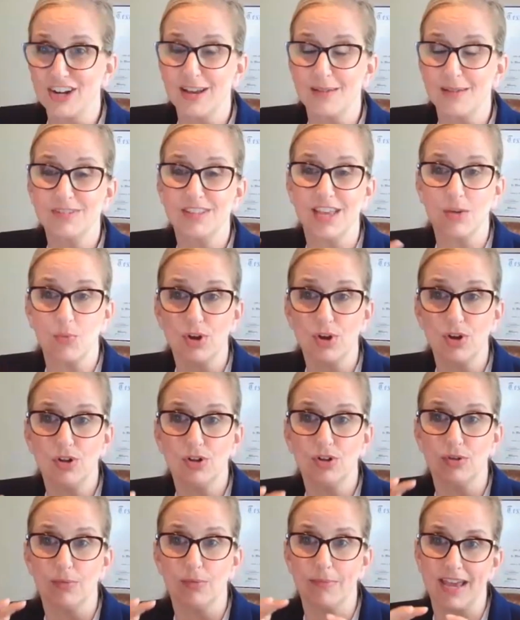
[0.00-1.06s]
lot of times
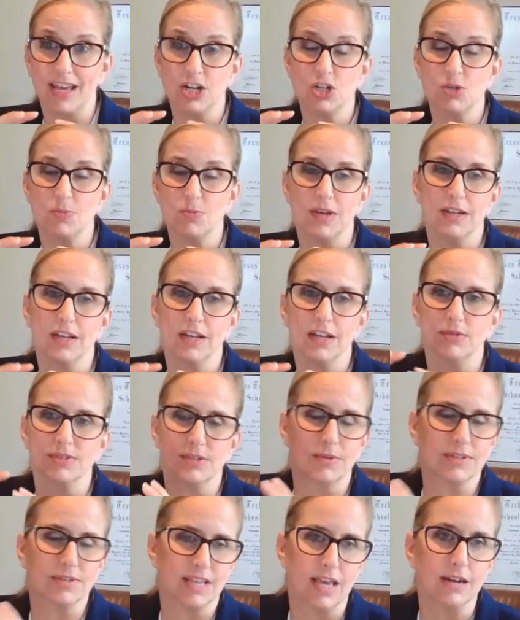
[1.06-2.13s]
management,
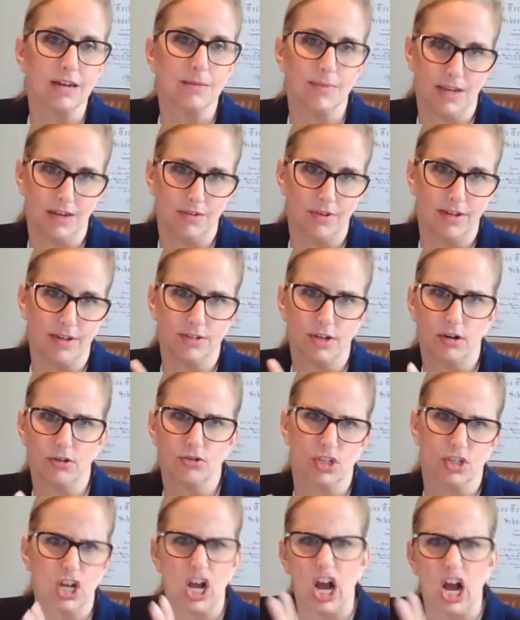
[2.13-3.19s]
it's always the enemy, right?
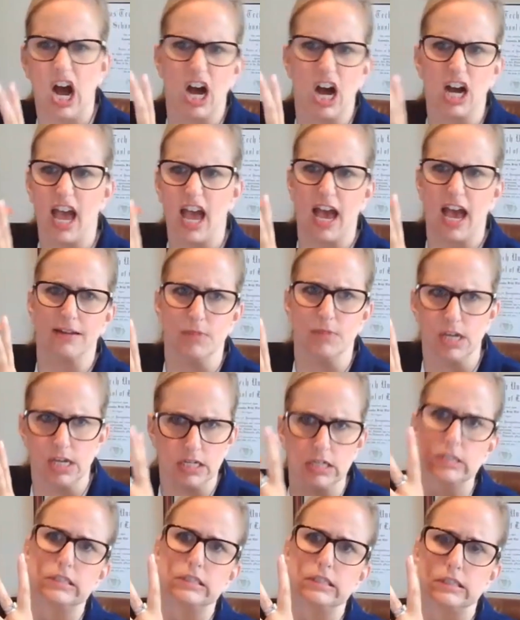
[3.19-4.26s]
Doctors are
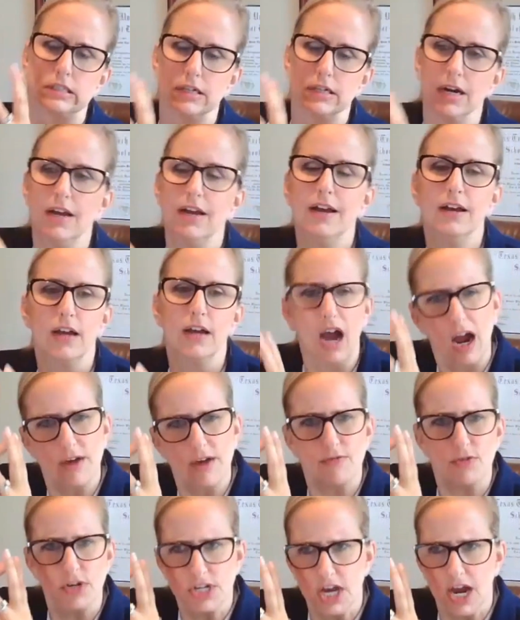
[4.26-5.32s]
admin or
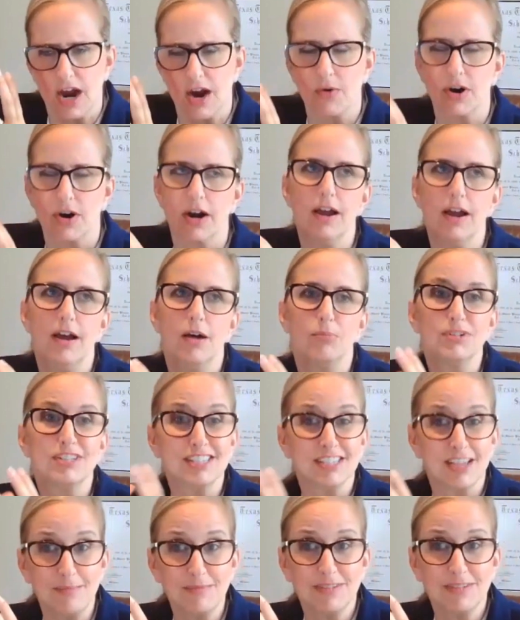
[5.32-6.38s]
ivory tower. But
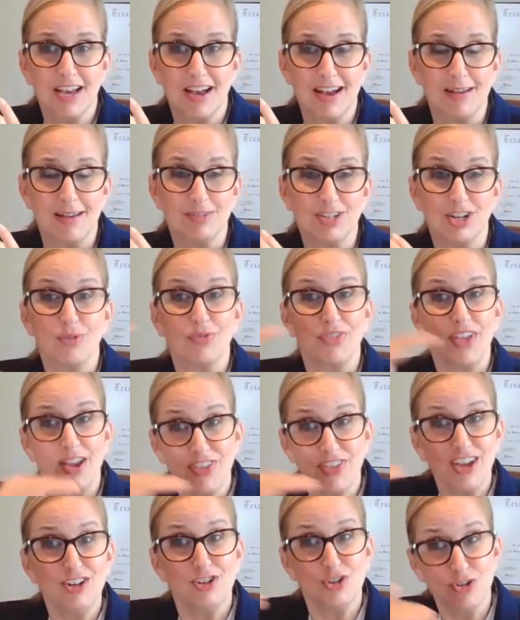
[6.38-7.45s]
sometimes,
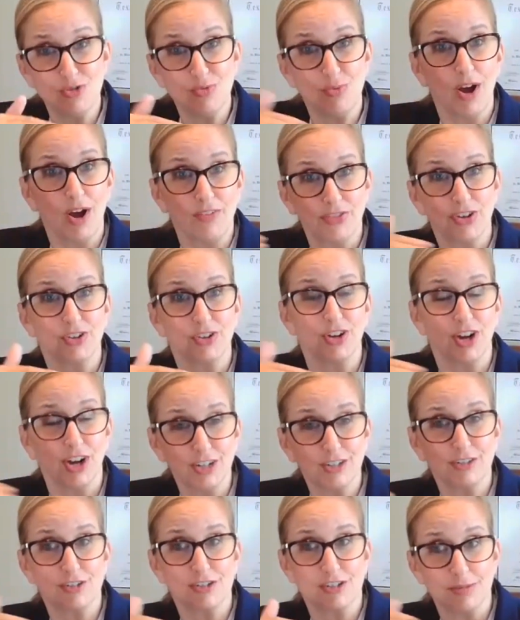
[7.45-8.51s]
they do want their
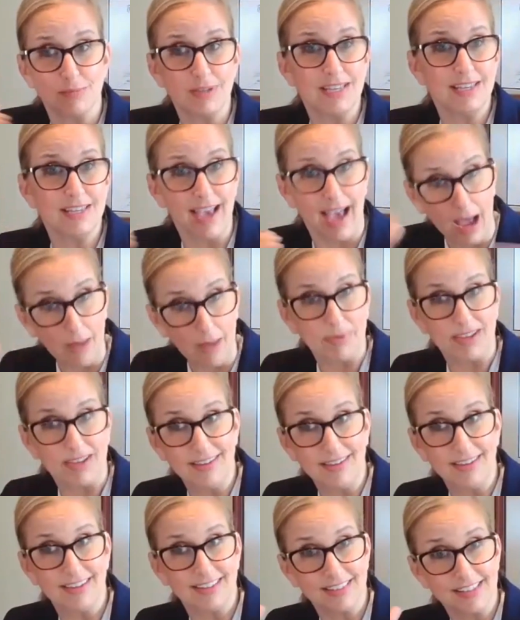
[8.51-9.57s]
doctors to be
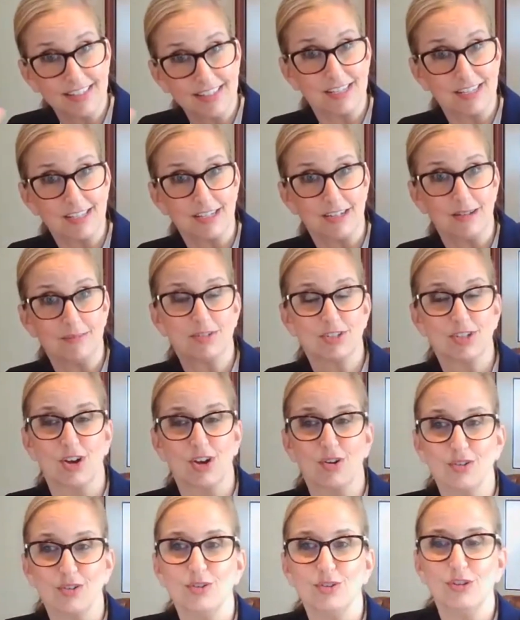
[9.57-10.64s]
happy in the system.
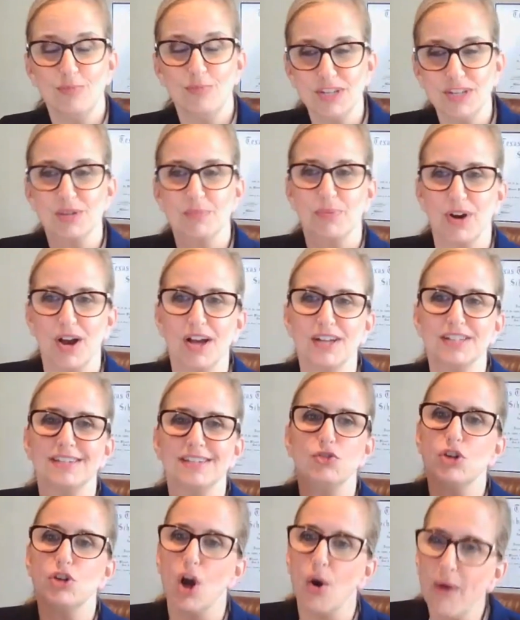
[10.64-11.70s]
So you'd be surprised
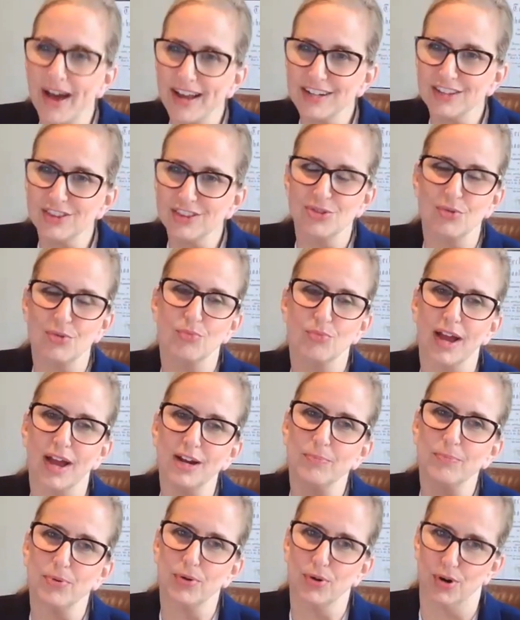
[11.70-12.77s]
if you go at the
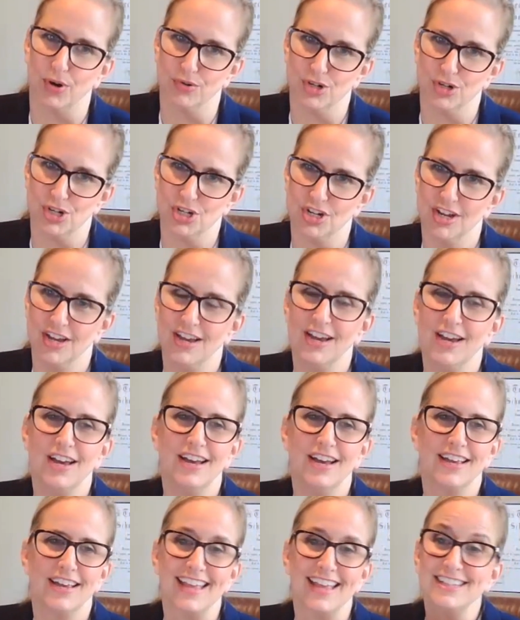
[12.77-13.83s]
right approach.
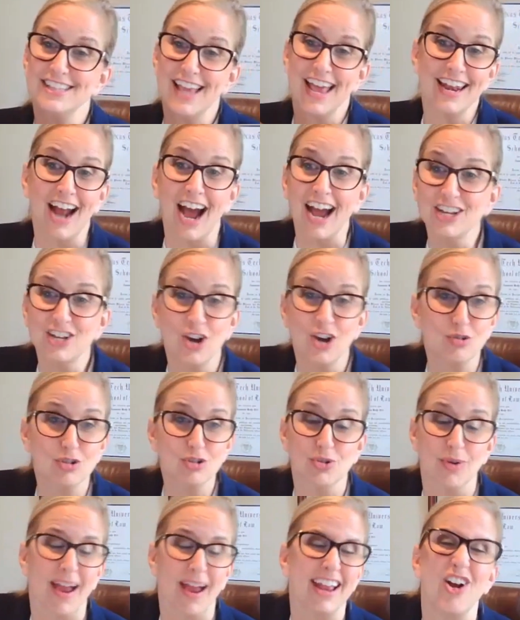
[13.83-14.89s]
And I
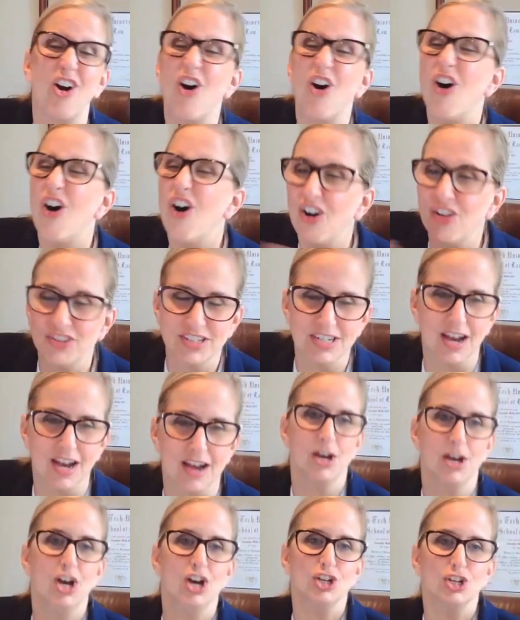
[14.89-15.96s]
ghostwrite all the
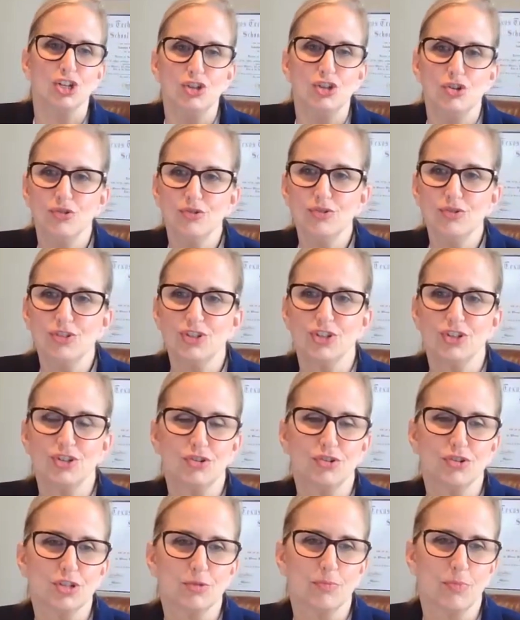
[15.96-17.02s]
time. Use
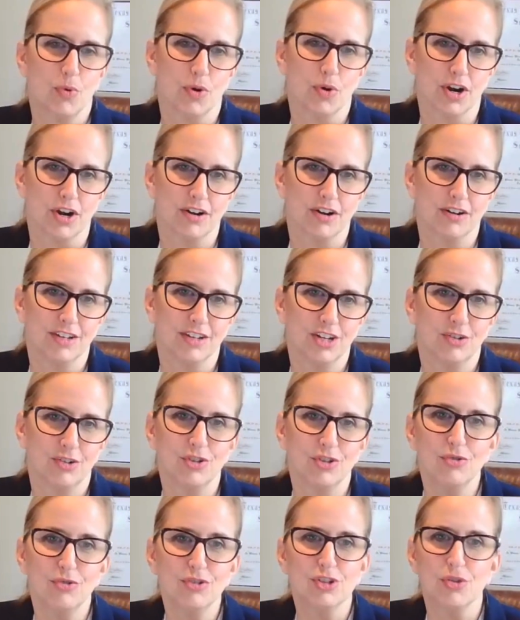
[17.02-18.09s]
your support,
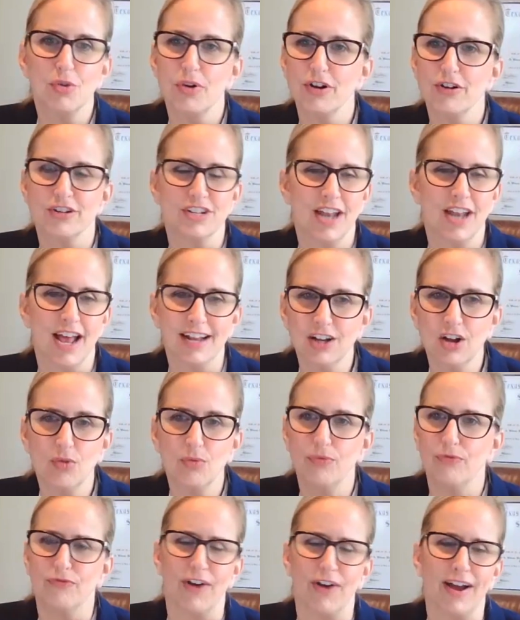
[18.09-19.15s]
use lawyers, not
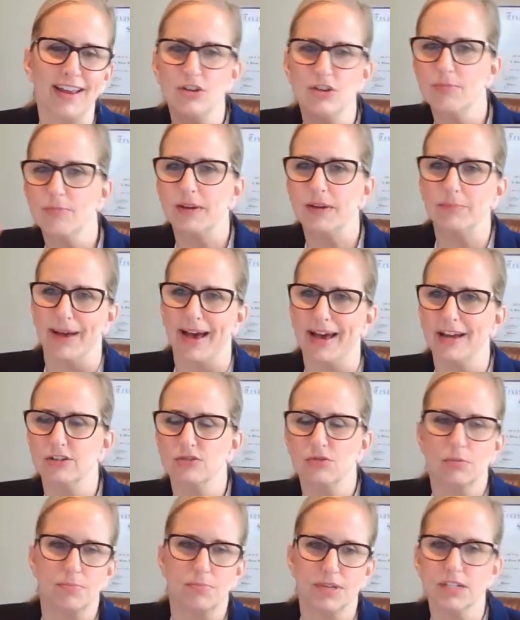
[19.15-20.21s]
go fight your big
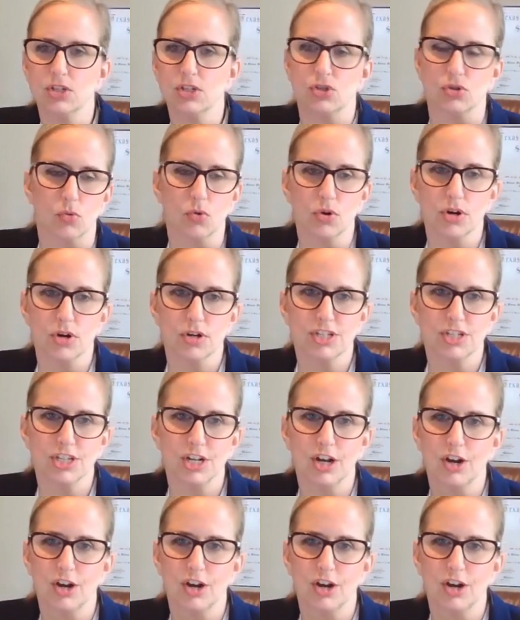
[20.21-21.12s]
battles with big swords.